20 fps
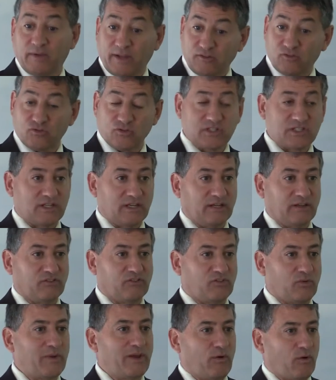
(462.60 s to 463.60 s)
Interesting.
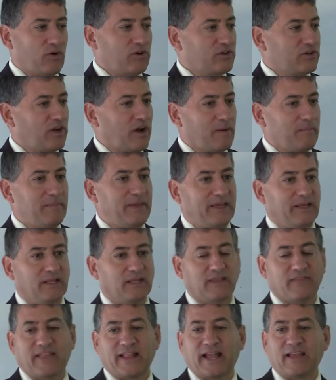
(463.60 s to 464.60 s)
So we ordered our
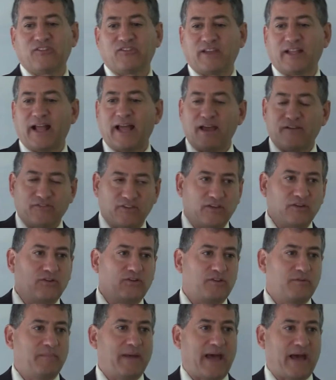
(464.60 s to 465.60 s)
meal, and then I said, I have to
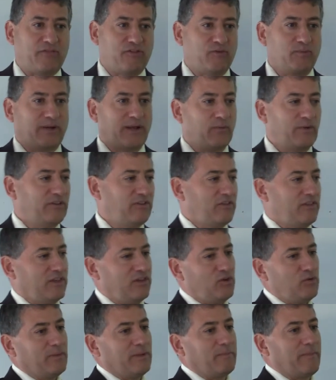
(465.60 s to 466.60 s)
go to the bathroom. And I went to the
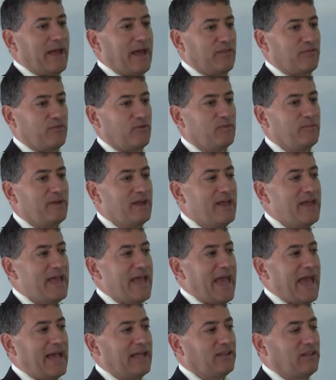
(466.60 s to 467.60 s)
human bathroom
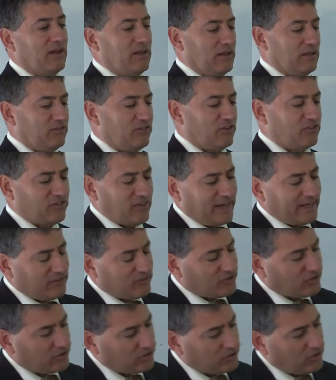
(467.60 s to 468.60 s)
and
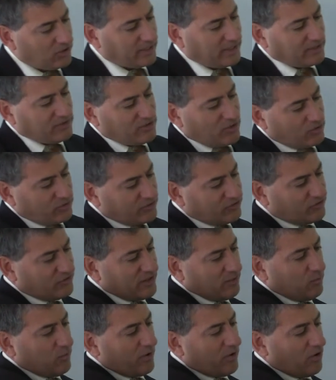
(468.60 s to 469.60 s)
decided to look and noticed
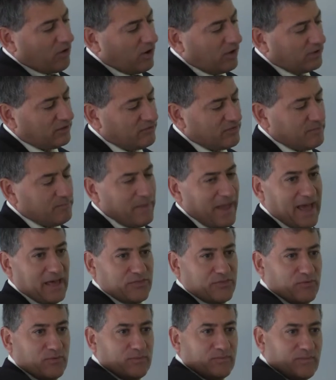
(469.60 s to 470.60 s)
that where all of the
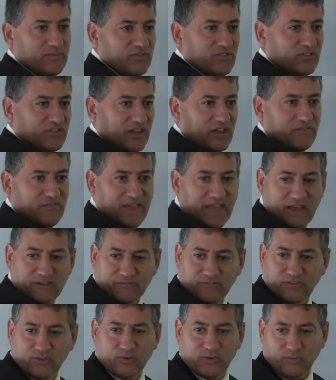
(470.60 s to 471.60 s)
bathroom stuff
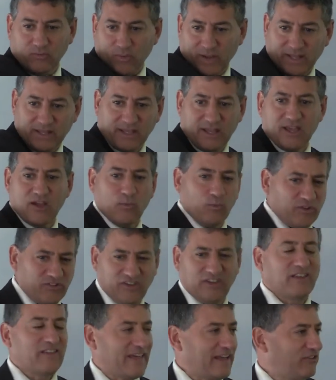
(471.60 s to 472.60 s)
effluent went was
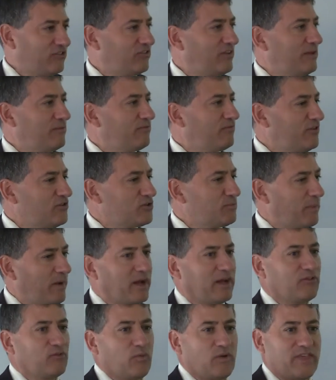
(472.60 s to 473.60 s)
into that same fish
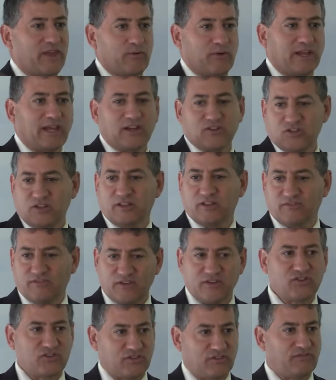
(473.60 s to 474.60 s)
pond where they were catching the
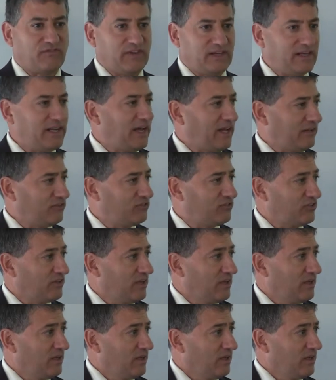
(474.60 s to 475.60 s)
fish to feed us.
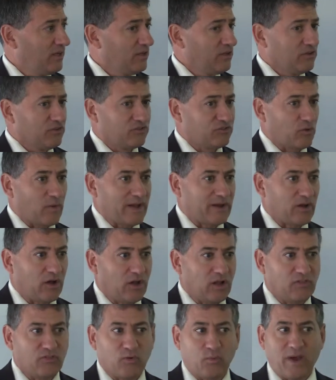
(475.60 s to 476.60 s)
Hmm. So I
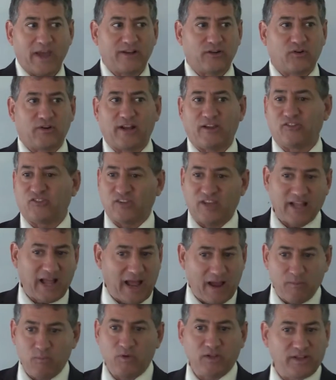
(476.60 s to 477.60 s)
called the waiter and I said,
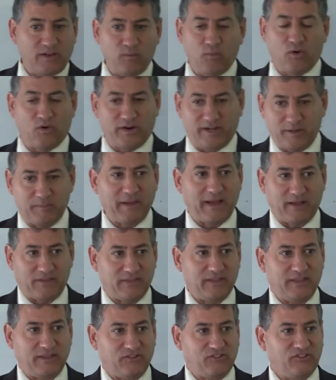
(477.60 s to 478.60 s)
I'm really worried
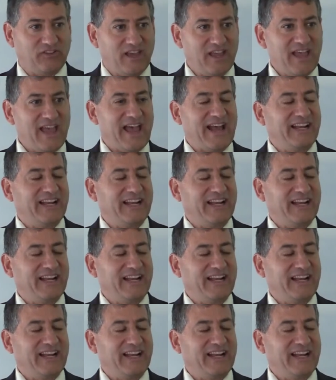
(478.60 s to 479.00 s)
about this.